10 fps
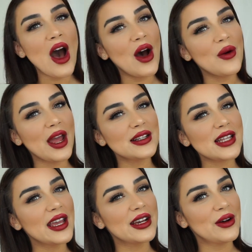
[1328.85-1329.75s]
Alright,
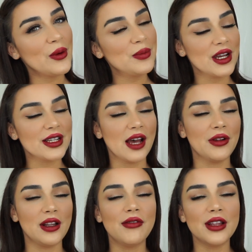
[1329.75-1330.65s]
I hope you guys have
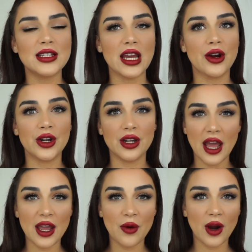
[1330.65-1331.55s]
a lovely day or
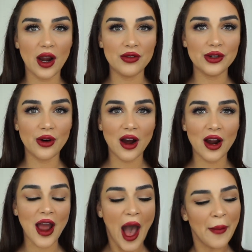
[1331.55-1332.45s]
night wherever you
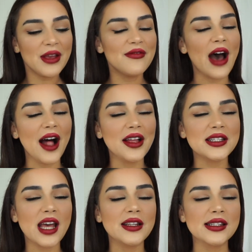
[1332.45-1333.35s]
are. Happy
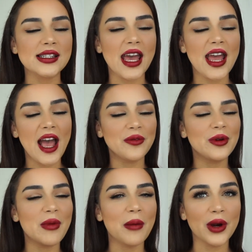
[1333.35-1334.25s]
Valentine's Day, and
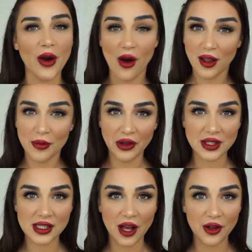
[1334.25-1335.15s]
remember, all
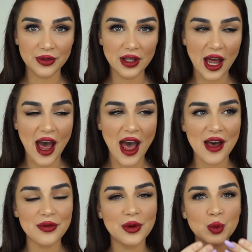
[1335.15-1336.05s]
about
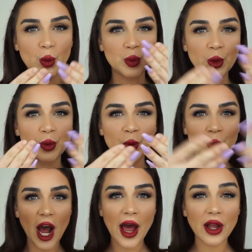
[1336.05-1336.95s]
self-love.
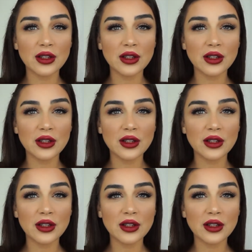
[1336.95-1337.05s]
Mwah!